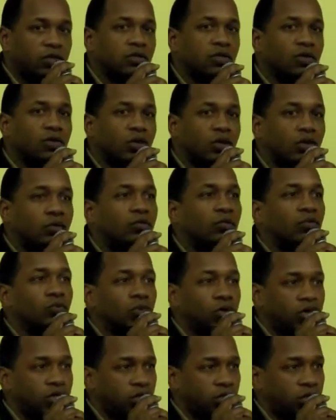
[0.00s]
Is called
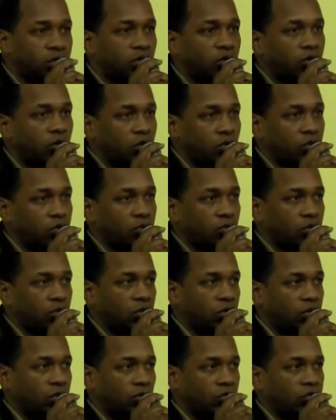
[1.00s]
reaching a goal.
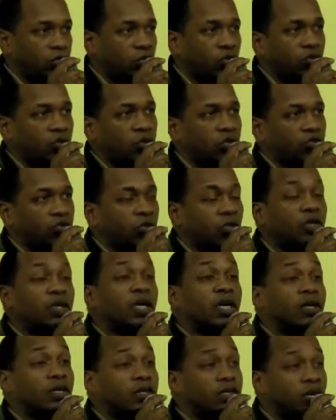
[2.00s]
So if they
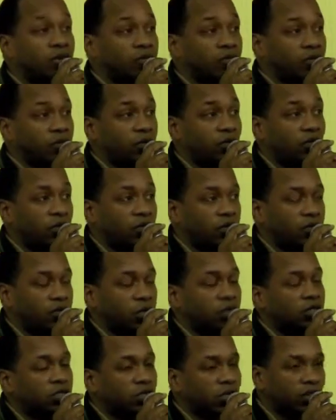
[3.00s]
look at a
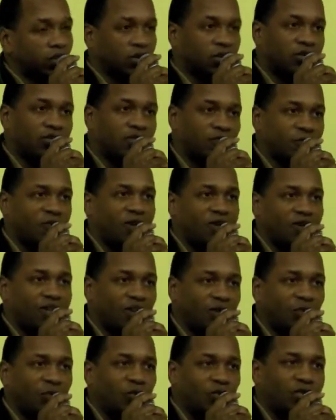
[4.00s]
dictionary to
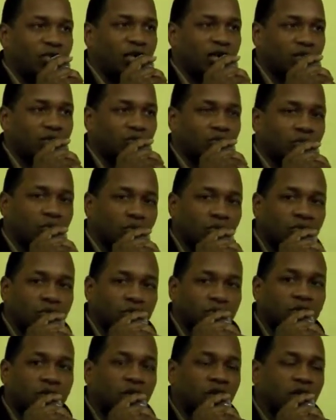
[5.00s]
find out what the actual
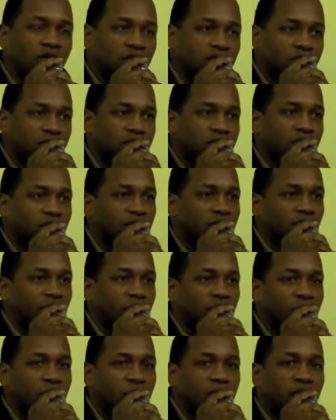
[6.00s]
word
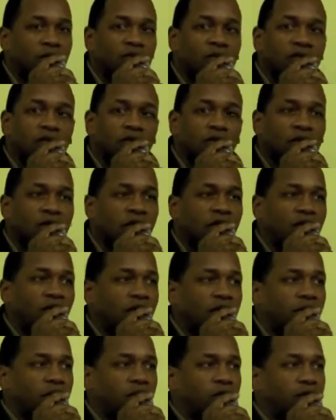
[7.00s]
successful means.
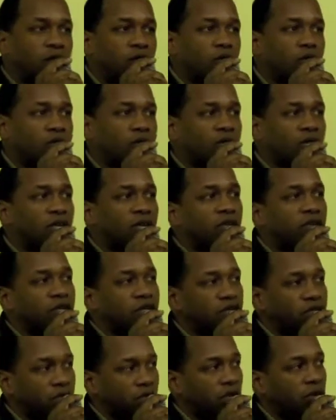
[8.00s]
And to give
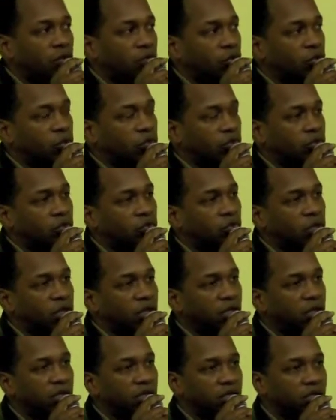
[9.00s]
examples,
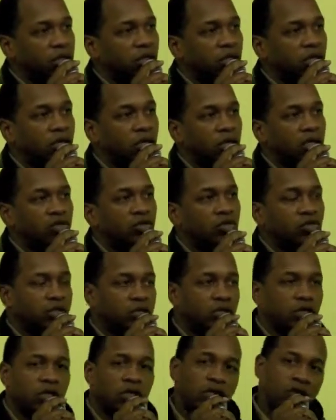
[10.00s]
because as you
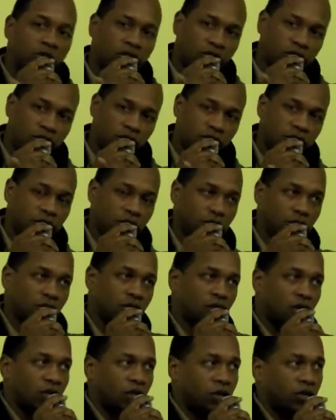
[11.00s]
see this
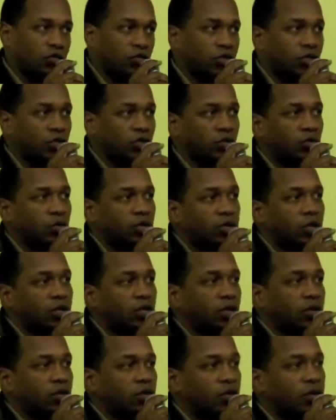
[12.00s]
young gentleman
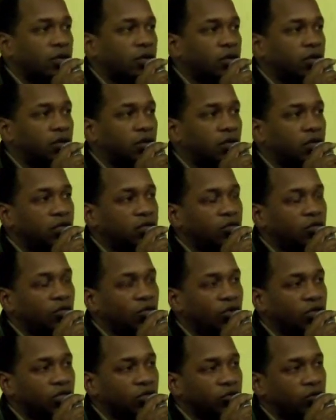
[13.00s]
down here, he's
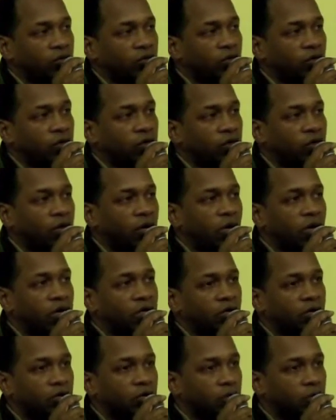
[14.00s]
from West Philadelphia
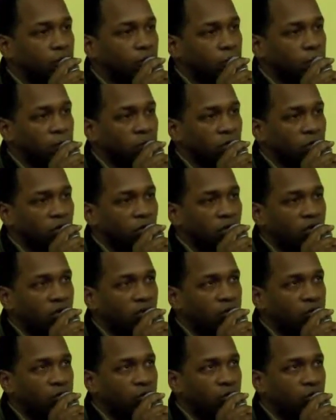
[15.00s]
High School.
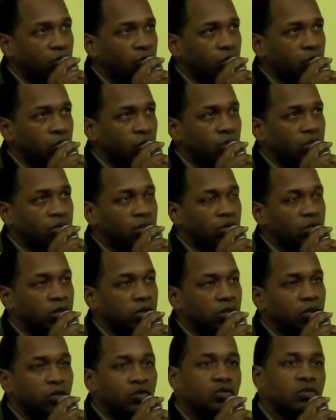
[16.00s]
If you looked
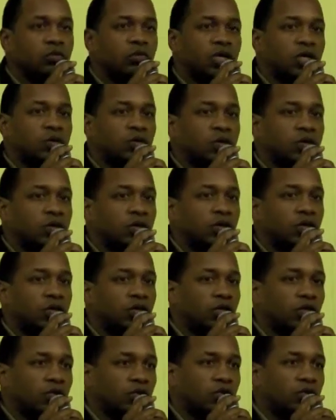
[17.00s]
in the newspaper
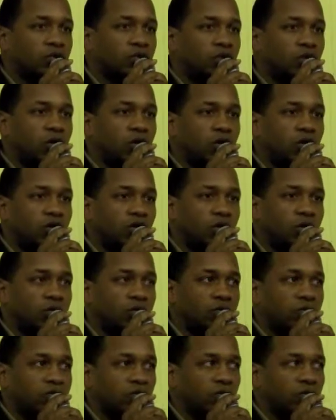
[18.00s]
and you
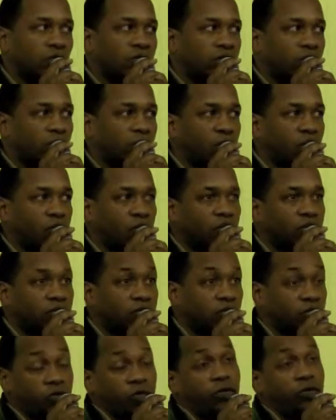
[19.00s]
read about
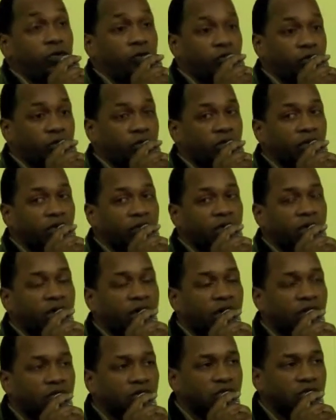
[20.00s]
West Philadelphia
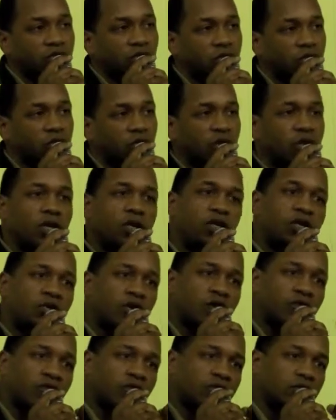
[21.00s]
High School,
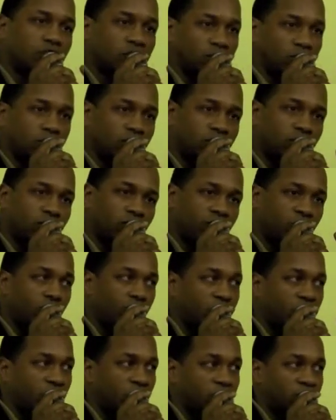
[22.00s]
you have a certain
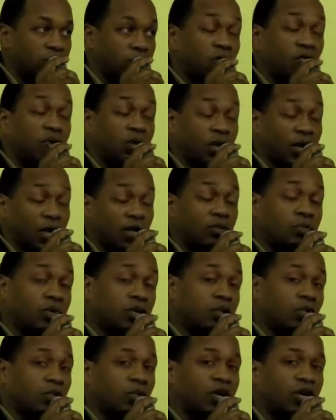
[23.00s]
viewpoint, or a lot
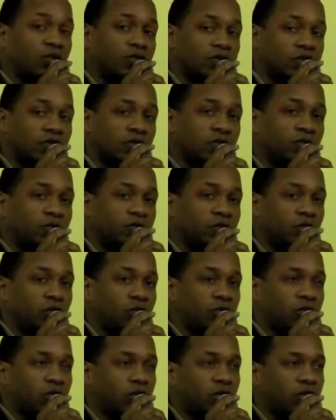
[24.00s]
of people would have a certain
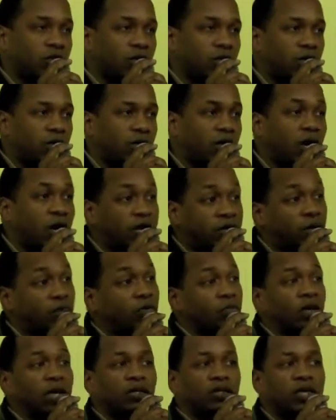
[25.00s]
viewpoint. I
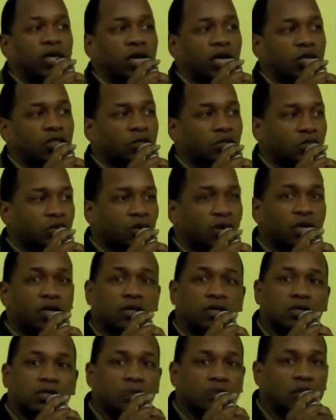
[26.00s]
know about the X
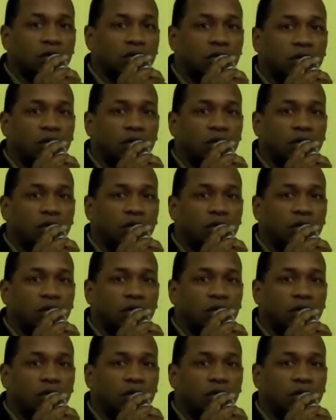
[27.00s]
Prize.